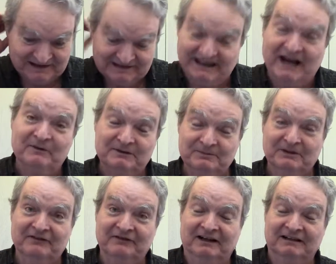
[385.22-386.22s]
that was pretty
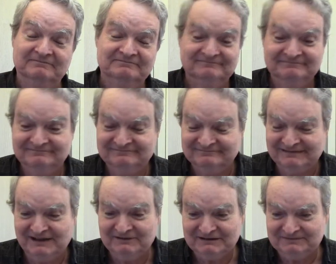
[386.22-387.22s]
funny.
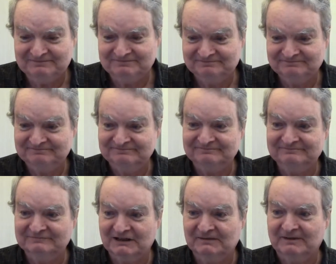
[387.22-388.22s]
That was
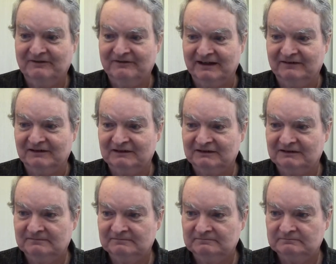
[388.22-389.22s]
one of my favorites.
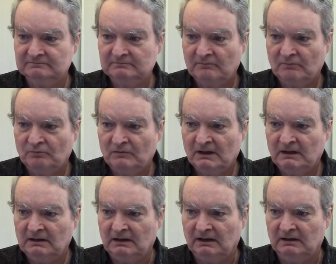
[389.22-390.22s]

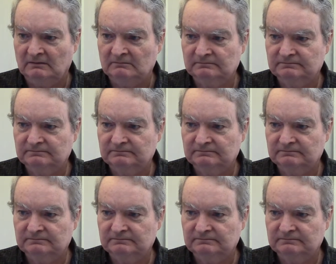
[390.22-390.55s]
Um,